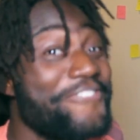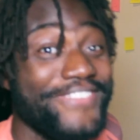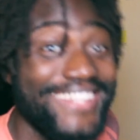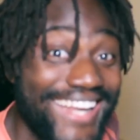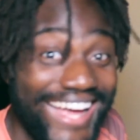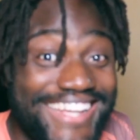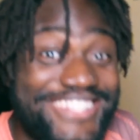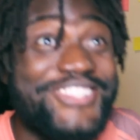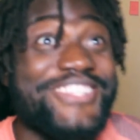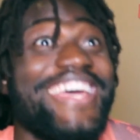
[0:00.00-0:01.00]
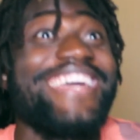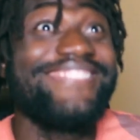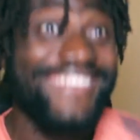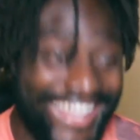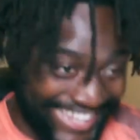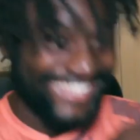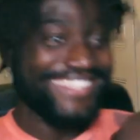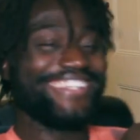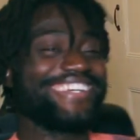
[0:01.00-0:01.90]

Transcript: for 9, Trey, wait.